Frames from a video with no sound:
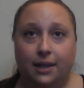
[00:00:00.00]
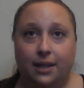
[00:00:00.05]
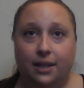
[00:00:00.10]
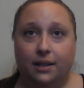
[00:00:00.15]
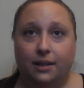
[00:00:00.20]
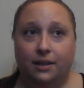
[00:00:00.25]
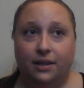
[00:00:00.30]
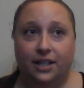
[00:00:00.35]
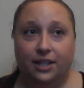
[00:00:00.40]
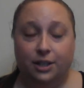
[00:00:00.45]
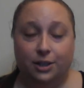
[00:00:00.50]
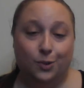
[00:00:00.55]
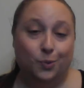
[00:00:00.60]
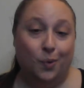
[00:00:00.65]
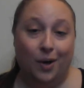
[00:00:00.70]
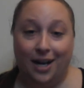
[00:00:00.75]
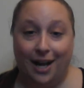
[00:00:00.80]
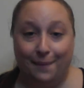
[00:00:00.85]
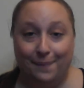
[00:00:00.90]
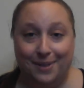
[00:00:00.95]
There's one
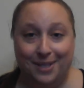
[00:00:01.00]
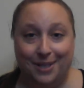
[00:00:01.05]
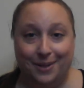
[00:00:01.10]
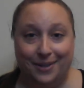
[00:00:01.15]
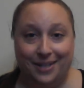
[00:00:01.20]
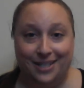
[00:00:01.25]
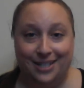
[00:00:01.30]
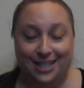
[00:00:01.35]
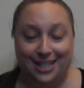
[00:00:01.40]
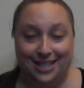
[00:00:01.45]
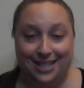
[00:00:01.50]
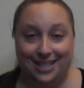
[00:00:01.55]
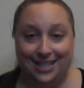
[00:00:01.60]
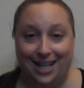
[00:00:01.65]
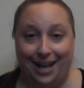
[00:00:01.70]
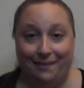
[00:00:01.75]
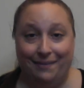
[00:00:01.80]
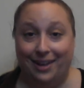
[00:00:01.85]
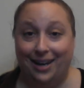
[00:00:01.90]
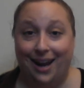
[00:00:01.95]
episode in season
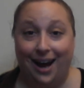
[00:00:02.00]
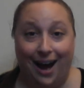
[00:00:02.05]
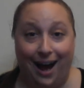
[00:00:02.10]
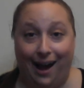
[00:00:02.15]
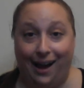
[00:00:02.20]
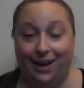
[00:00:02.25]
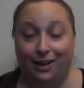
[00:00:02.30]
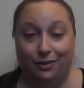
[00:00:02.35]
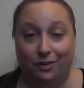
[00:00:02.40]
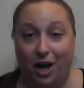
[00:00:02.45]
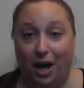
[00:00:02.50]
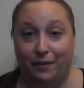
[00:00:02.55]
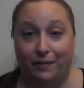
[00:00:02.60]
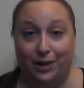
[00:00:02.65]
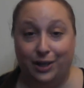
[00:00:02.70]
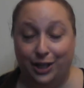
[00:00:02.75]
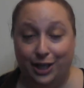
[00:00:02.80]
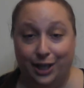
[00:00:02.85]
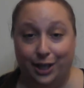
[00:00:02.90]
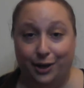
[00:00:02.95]
7, I and Love and
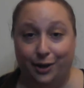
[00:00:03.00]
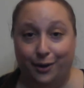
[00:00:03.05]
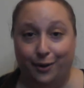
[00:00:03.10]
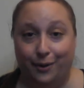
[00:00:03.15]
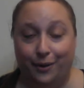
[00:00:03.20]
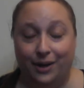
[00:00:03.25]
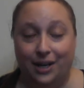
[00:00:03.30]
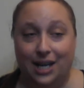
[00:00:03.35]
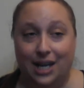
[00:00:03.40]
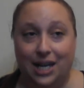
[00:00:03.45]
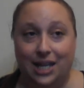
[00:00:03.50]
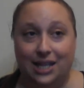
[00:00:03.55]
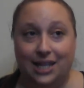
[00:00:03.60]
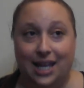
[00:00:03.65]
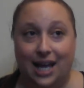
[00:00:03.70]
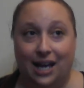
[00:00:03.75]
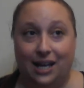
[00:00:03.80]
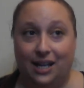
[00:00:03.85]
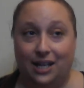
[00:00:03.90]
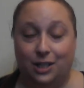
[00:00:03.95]
You,
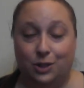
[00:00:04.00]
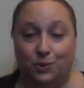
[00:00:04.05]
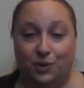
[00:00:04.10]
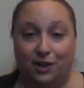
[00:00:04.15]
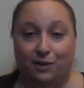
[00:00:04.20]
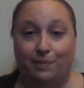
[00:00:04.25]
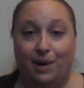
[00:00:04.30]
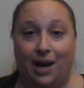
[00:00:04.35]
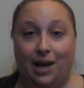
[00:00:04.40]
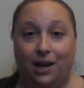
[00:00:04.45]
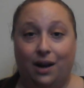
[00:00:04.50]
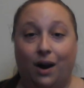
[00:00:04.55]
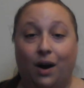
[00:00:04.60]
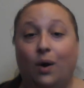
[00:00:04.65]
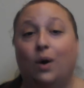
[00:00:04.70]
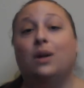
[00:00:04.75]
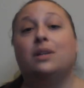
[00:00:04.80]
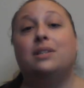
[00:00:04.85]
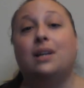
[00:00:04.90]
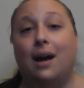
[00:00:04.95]
that is one of my
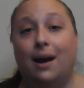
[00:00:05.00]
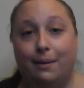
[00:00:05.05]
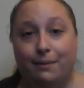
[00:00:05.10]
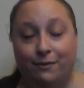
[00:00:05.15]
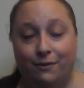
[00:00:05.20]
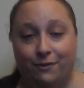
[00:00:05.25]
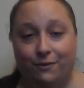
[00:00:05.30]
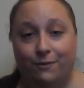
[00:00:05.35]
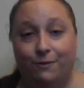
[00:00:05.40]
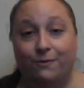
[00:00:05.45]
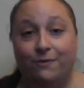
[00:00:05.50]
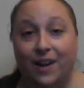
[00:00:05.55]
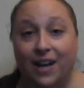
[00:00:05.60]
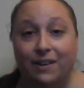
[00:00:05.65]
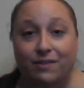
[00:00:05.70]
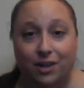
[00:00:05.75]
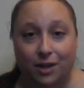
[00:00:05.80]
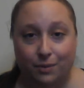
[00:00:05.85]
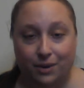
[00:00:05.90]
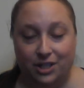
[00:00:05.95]
all-time
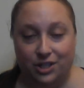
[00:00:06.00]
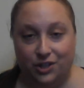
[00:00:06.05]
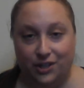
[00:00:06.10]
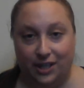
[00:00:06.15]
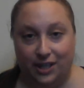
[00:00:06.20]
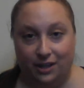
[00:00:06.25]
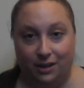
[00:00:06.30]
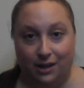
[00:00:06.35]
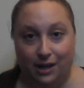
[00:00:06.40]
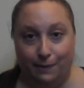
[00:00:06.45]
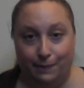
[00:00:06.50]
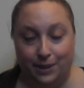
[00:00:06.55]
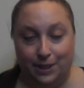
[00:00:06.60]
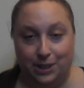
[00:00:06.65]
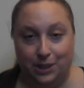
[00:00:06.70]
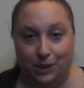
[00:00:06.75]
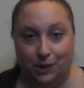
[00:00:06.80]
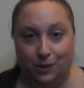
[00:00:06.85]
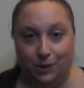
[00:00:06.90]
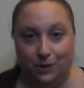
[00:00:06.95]
favorite One Tree Hill
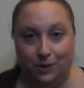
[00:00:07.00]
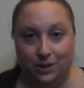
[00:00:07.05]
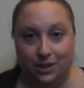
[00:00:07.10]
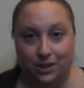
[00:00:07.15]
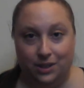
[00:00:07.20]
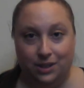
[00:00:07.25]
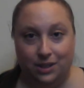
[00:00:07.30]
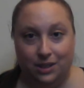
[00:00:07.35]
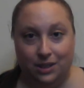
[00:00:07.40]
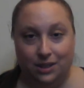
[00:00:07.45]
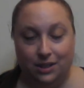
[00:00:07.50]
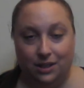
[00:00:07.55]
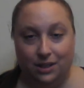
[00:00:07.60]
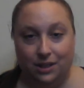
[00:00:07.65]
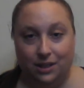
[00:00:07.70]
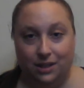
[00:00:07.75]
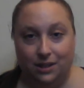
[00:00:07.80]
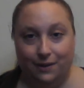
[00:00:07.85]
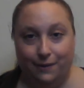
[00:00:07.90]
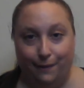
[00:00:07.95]
episodes.
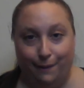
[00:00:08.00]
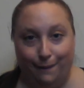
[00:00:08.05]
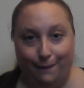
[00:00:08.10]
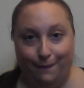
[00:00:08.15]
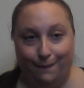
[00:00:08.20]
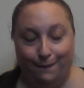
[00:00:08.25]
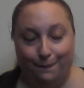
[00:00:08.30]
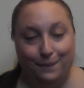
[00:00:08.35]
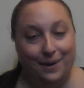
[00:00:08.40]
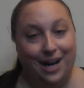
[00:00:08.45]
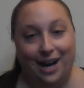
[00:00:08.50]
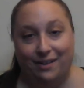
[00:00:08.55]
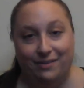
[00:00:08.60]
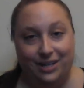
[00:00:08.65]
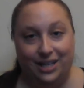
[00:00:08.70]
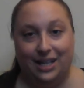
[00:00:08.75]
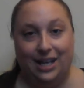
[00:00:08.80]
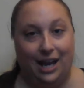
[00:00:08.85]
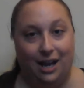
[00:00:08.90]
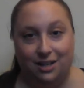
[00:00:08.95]
But
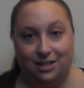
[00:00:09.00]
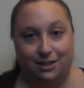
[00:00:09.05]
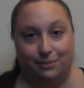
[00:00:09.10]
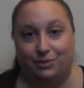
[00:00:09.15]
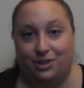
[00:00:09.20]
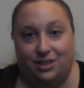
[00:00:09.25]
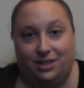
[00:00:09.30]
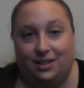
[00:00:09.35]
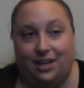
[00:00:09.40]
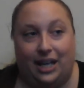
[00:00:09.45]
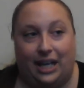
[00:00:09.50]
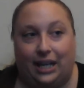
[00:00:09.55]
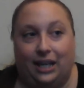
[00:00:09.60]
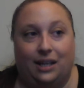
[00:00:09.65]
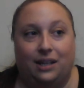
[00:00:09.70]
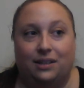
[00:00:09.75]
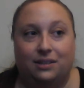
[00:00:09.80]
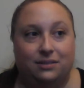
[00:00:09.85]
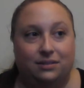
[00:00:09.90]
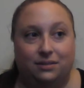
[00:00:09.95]
everything else, I'm just like,
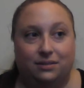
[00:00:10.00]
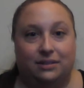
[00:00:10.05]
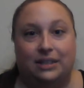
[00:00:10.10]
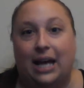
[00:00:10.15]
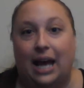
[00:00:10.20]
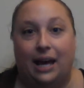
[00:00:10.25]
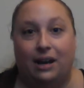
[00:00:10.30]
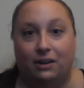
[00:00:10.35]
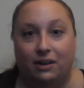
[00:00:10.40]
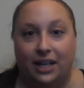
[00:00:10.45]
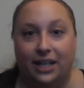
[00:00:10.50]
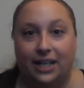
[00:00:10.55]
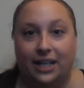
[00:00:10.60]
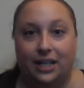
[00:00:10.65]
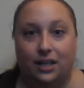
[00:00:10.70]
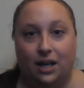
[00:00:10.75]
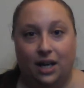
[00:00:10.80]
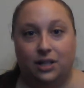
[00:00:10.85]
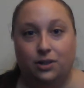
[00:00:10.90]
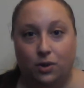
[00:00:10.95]
I don't like it.
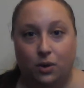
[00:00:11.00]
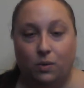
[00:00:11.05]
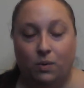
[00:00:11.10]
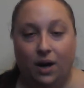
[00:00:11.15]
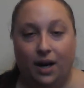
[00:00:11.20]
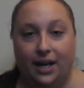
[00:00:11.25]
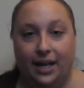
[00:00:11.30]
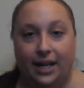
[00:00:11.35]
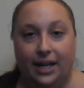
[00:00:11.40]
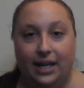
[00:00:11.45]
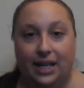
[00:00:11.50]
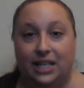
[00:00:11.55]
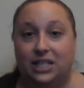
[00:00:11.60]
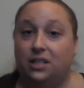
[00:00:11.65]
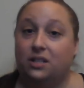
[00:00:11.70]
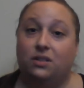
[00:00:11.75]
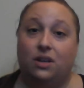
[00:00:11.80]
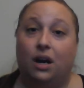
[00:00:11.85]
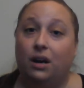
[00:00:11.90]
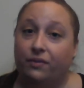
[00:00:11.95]
I don't want it. It does
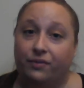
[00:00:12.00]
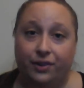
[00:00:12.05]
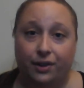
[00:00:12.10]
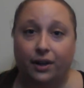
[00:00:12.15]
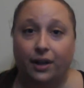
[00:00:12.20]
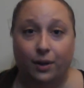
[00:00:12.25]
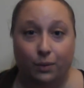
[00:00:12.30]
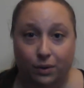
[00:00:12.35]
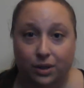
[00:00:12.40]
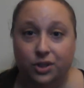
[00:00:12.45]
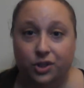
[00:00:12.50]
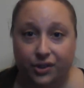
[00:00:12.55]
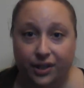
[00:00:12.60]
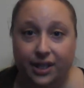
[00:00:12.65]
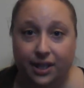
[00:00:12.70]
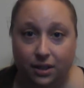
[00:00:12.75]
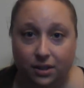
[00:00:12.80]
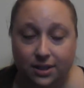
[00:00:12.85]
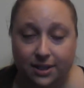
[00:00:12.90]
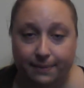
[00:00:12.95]
not feel like One Tree
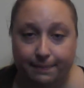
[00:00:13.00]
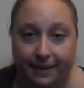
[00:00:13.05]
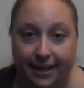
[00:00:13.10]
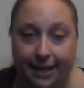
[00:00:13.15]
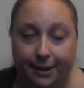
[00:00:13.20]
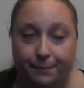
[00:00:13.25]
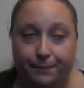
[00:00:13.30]
Hill to me.